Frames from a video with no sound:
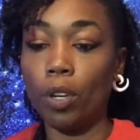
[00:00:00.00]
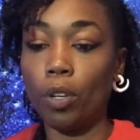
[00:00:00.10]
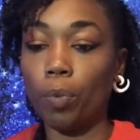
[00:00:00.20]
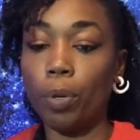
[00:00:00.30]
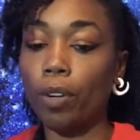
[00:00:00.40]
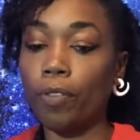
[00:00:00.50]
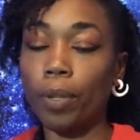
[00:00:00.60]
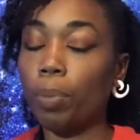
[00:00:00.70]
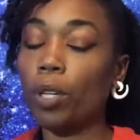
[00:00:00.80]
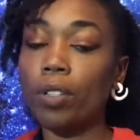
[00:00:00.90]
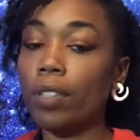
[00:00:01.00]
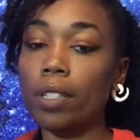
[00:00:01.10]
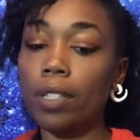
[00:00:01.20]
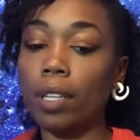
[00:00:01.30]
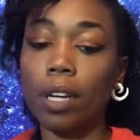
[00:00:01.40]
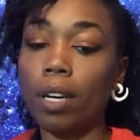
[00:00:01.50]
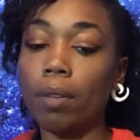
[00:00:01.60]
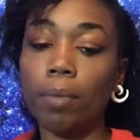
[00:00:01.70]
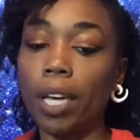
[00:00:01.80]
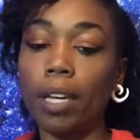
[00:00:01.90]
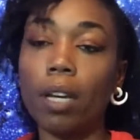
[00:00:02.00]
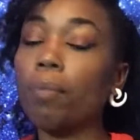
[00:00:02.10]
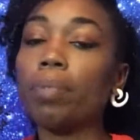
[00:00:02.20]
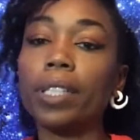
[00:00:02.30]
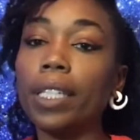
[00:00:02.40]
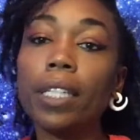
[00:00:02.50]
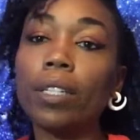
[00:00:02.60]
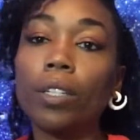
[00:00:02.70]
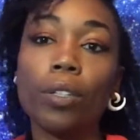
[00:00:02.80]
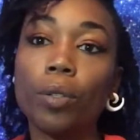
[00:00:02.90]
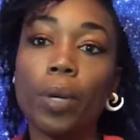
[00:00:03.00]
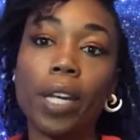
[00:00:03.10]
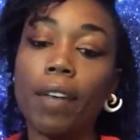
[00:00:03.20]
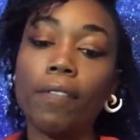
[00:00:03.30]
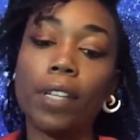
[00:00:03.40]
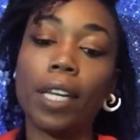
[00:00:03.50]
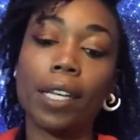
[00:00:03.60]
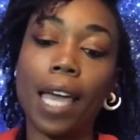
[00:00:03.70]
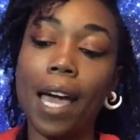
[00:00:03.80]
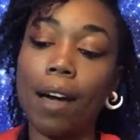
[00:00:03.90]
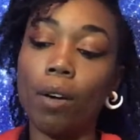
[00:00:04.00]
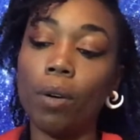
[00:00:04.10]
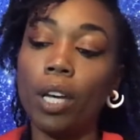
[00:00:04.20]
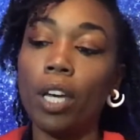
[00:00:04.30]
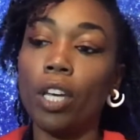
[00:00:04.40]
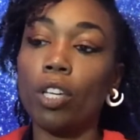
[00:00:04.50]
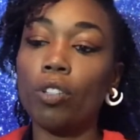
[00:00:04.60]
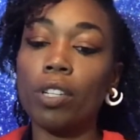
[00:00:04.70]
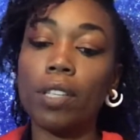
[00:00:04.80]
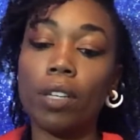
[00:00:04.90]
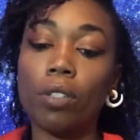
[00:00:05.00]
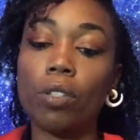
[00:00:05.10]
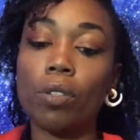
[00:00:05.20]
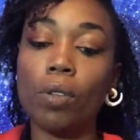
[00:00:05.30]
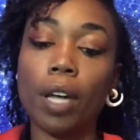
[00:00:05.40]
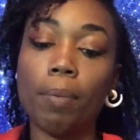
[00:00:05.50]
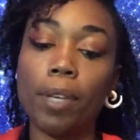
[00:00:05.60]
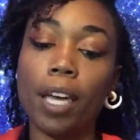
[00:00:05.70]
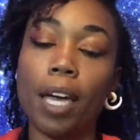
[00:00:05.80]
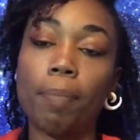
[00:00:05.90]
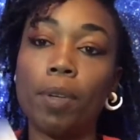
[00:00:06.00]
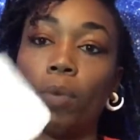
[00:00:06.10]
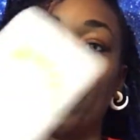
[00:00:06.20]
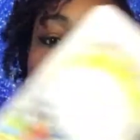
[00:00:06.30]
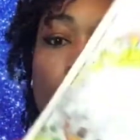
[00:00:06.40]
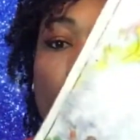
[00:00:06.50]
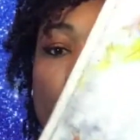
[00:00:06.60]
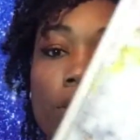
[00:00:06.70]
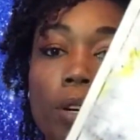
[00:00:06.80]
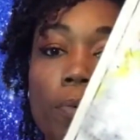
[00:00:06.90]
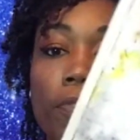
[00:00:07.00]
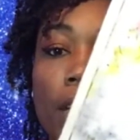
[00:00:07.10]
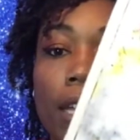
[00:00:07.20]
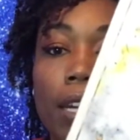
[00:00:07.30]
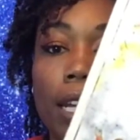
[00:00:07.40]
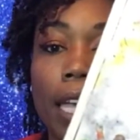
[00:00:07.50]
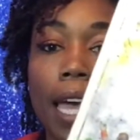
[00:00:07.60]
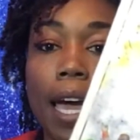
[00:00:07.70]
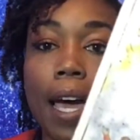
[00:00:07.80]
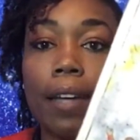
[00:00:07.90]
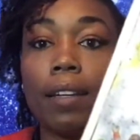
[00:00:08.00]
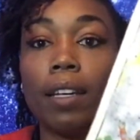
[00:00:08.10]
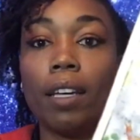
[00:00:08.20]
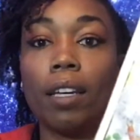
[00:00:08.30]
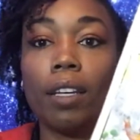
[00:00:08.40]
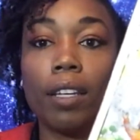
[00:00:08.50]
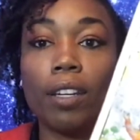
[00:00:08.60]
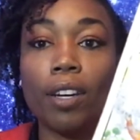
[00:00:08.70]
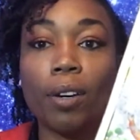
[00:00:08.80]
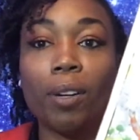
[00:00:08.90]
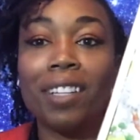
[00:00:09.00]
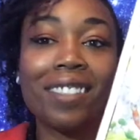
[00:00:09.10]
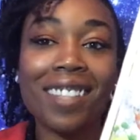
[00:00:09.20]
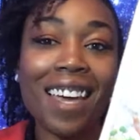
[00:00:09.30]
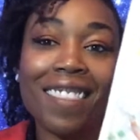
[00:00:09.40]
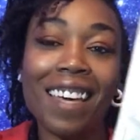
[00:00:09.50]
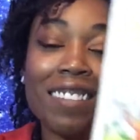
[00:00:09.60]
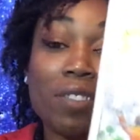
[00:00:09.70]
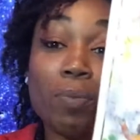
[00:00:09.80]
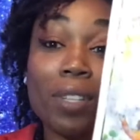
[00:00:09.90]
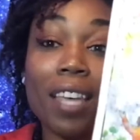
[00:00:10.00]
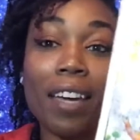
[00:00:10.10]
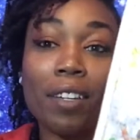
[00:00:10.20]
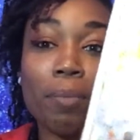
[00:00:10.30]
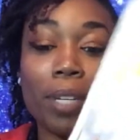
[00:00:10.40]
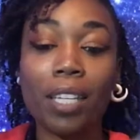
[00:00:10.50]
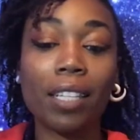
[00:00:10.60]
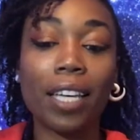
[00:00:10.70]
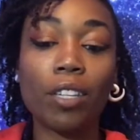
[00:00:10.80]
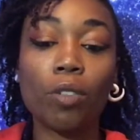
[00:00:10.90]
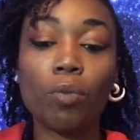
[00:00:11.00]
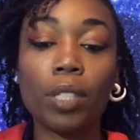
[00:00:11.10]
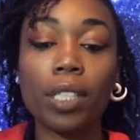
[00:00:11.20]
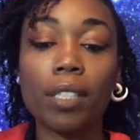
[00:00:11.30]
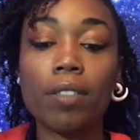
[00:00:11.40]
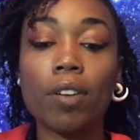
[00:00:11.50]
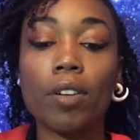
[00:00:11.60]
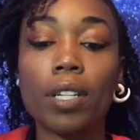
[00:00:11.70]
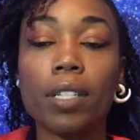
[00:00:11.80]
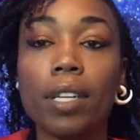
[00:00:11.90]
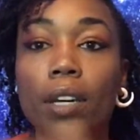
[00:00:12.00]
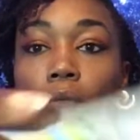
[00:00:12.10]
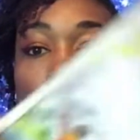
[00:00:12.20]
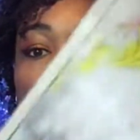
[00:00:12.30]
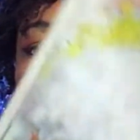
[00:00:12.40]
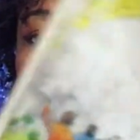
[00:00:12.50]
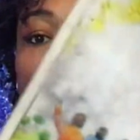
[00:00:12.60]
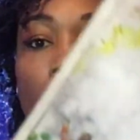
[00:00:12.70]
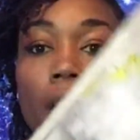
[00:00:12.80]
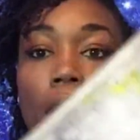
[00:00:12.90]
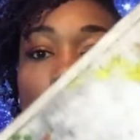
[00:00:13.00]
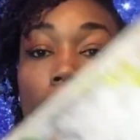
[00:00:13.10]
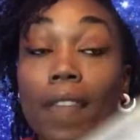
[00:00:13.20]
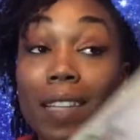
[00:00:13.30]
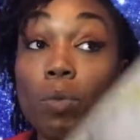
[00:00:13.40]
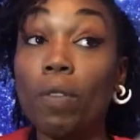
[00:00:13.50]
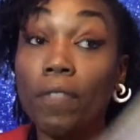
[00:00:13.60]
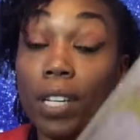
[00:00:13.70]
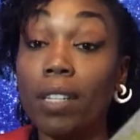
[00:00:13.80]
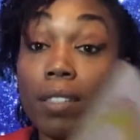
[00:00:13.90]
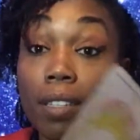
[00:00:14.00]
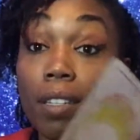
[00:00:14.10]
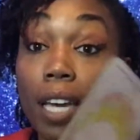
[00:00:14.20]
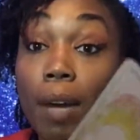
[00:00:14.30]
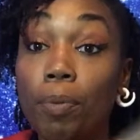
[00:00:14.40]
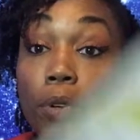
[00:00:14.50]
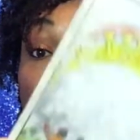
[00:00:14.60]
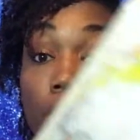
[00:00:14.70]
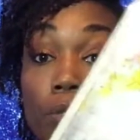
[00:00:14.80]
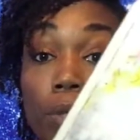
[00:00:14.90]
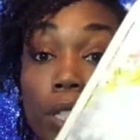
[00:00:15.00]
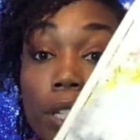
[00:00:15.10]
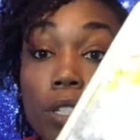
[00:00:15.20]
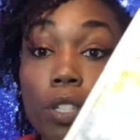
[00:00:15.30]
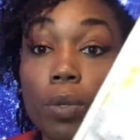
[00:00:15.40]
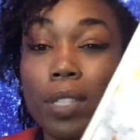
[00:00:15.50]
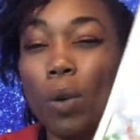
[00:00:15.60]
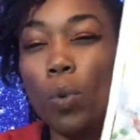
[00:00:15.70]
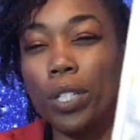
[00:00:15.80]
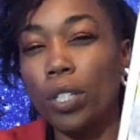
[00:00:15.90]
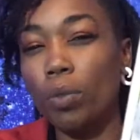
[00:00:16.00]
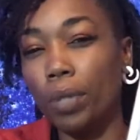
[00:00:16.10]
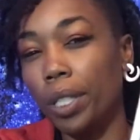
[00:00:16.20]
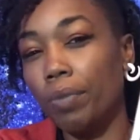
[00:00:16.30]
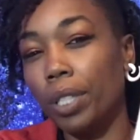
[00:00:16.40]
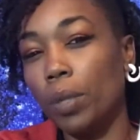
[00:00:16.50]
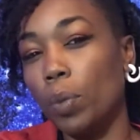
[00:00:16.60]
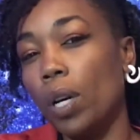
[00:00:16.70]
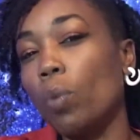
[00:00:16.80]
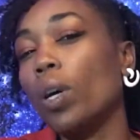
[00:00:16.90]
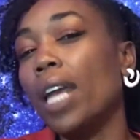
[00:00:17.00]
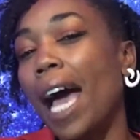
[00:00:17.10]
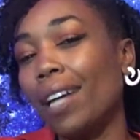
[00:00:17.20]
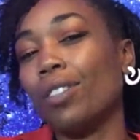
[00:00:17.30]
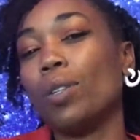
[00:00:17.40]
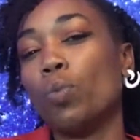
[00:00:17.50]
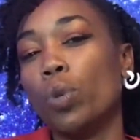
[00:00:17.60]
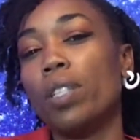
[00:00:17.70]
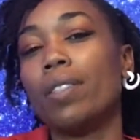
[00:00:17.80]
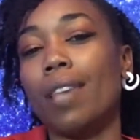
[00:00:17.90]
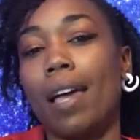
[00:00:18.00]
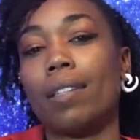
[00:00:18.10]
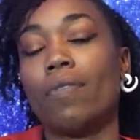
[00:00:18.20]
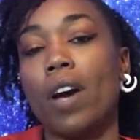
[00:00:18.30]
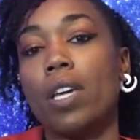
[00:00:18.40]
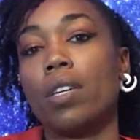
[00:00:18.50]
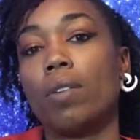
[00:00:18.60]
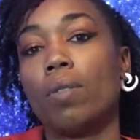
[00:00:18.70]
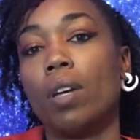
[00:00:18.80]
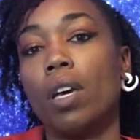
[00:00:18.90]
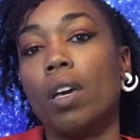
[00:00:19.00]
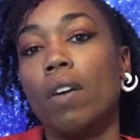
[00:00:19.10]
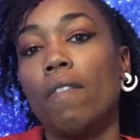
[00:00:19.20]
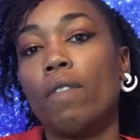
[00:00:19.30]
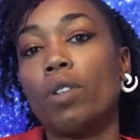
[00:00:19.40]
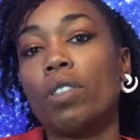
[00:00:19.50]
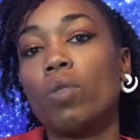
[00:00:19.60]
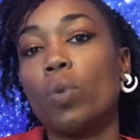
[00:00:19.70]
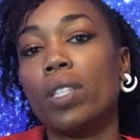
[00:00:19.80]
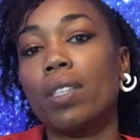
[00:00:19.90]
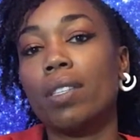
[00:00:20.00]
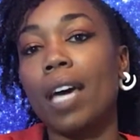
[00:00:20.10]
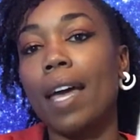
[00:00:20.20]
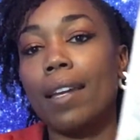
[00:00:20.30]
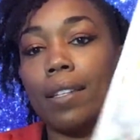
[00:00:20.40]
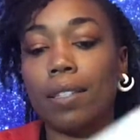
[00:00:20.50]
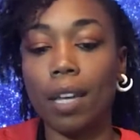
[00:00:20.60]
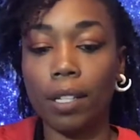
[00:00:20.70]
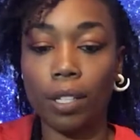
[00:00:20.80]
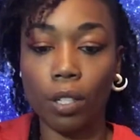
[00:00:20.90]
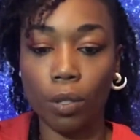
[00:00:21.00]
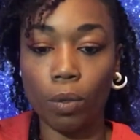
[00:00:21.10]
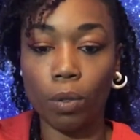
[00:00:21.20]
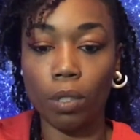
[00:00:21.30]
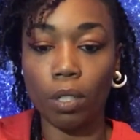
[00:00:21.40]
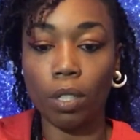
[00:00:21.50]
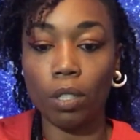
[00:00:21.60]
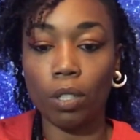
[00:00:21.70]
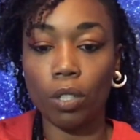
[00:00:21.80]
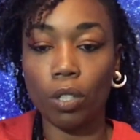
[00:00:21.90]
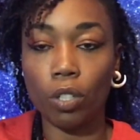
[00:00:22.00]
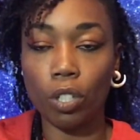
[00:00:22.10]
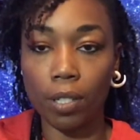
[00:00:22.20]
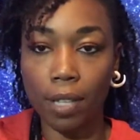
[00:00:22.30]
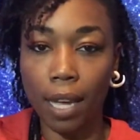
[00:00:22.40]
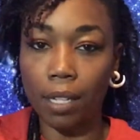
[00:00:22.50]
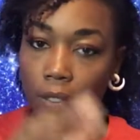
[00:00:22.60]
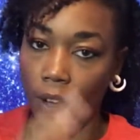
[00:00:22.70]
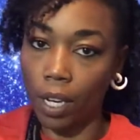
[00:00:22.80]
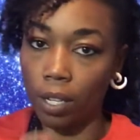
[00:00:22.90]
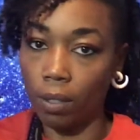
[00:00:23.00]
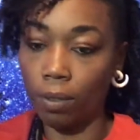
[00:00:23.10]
perfect person to come like complete you. And I feel like now you're just like, dude, I'd be happy with like a dope van and a cat. It's like, that's what that could be. Like, you really starting to get real. That's what Venus and Capricorn is really going to do. It's like, what do you really, really want? What actually would satisfy you versus what society is telling you should satisfy you.